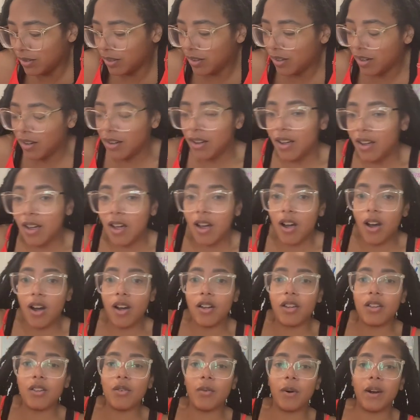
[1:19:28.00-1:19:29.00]

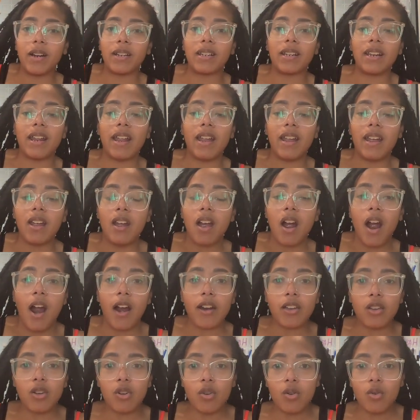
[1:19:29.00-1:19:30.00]
oh, you work today?
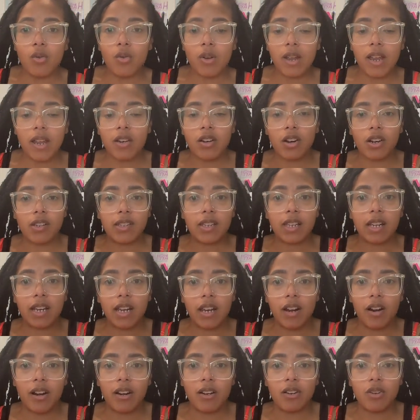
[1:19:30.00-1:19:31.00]
Are you in your
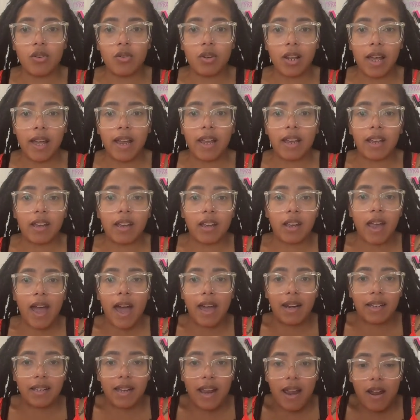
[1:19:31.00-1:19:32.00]
city or are you like
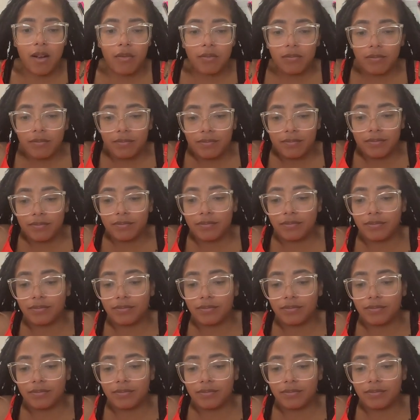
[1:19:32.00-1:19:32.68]
out of town?